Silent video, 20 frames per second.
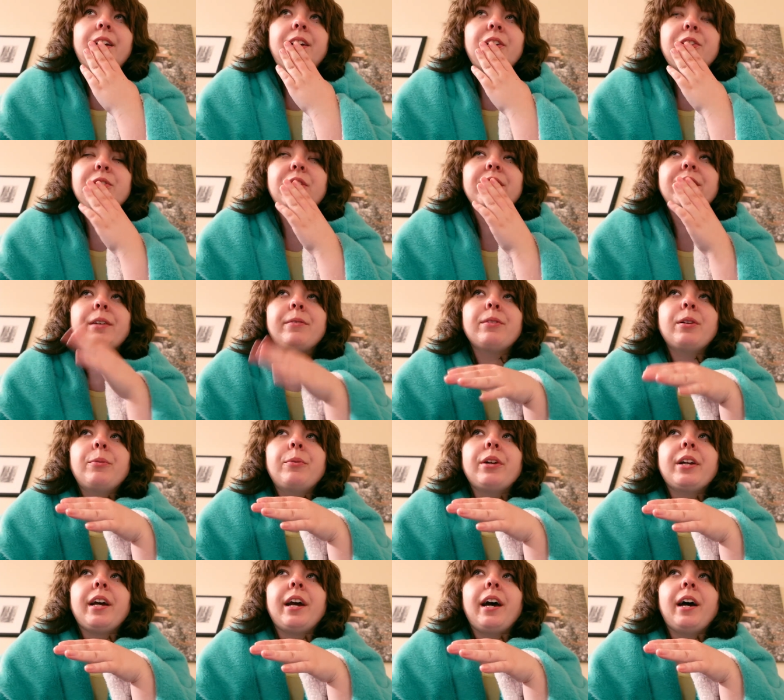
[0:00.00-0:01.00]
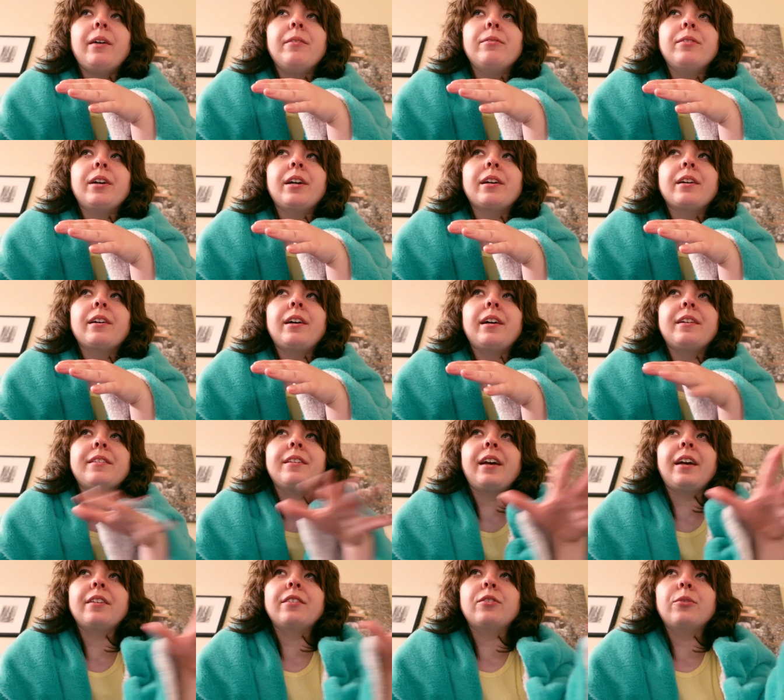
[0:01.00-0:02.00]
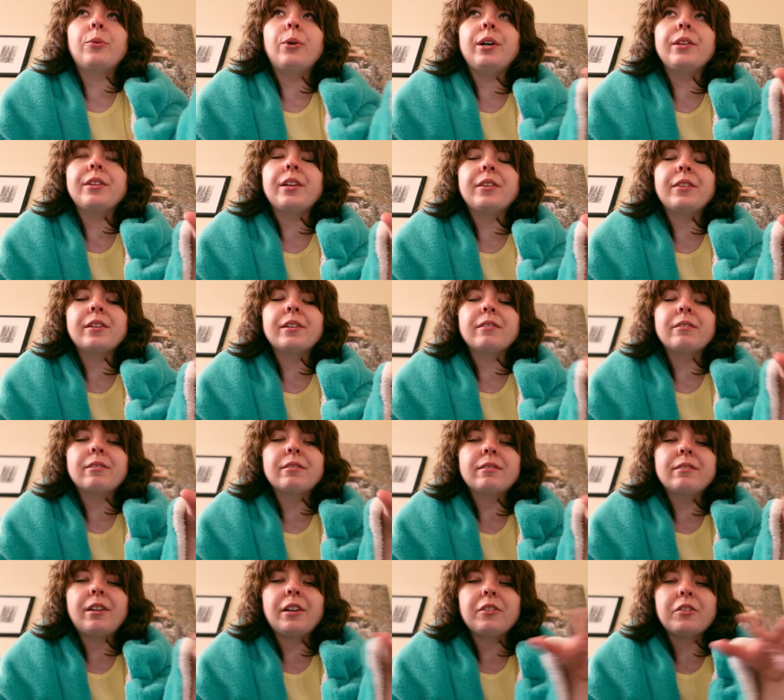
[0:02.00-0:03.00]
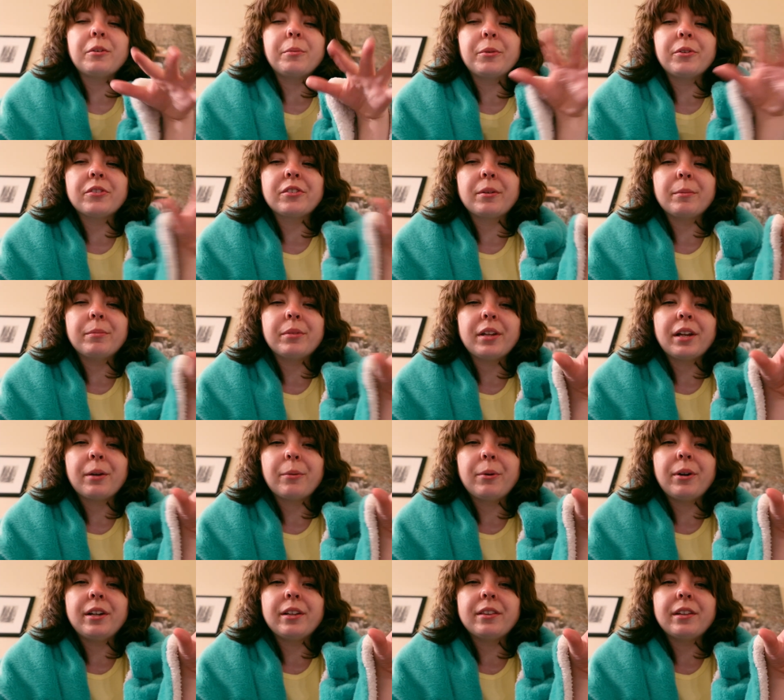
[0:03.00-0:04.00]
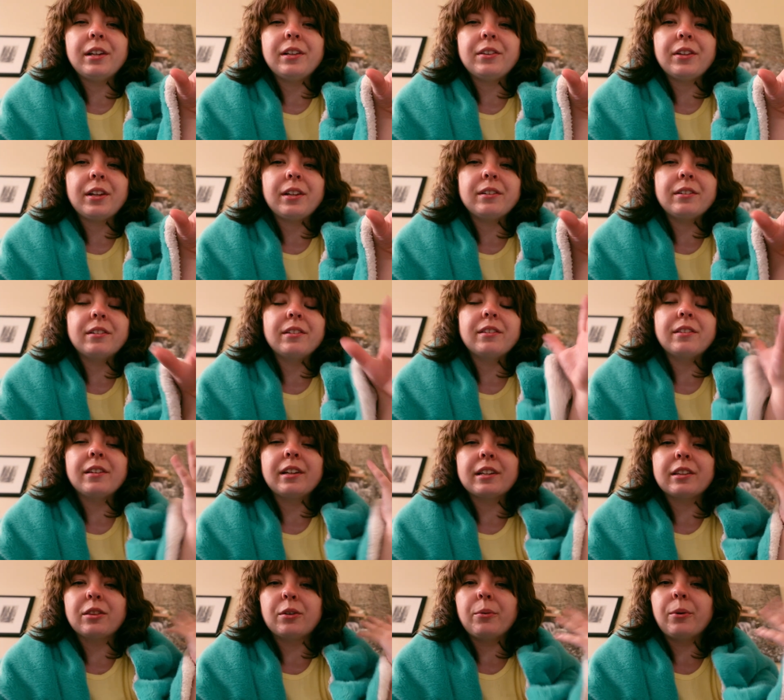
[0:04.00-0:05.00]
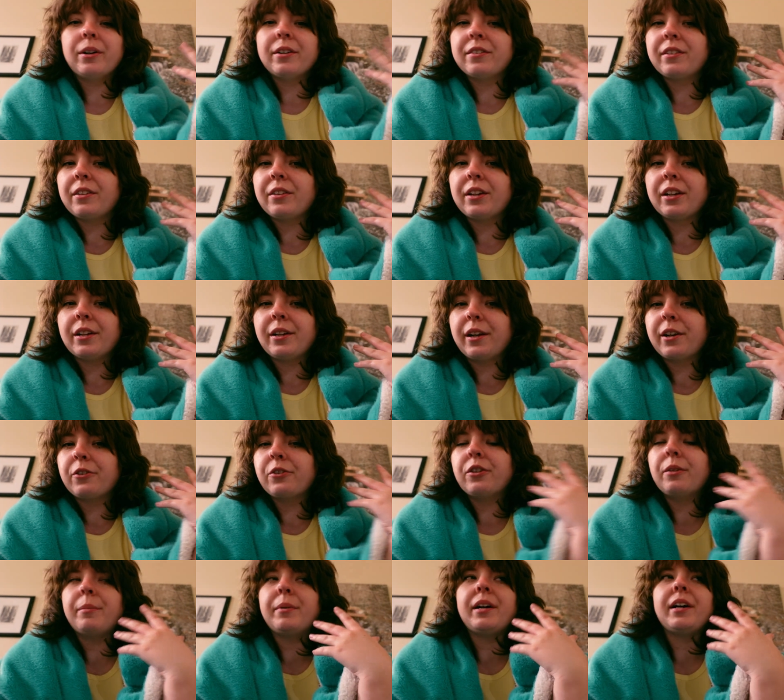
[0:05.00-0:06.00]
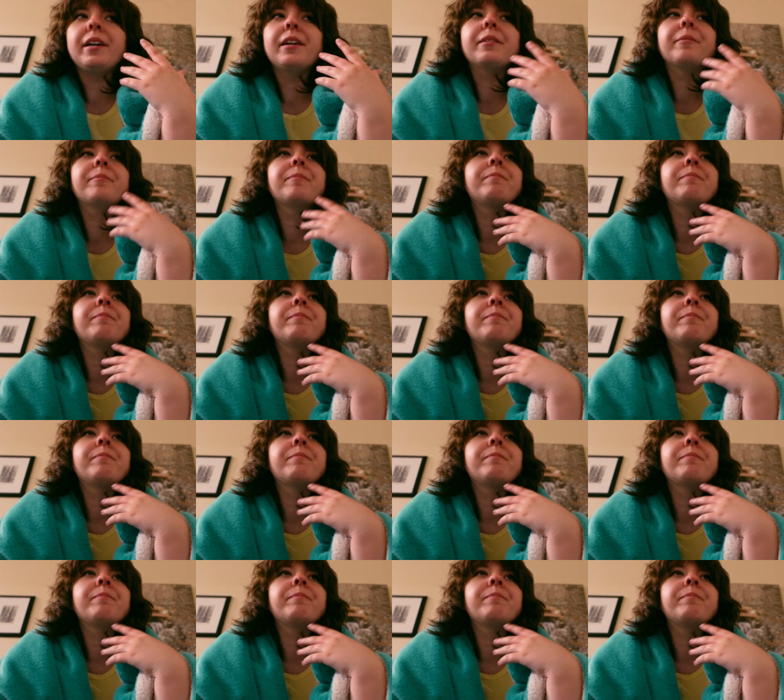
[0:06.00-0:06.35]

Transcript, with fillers: So I definitely want to have like a test one that the customers can play with, and then like the ones that they can actually buy.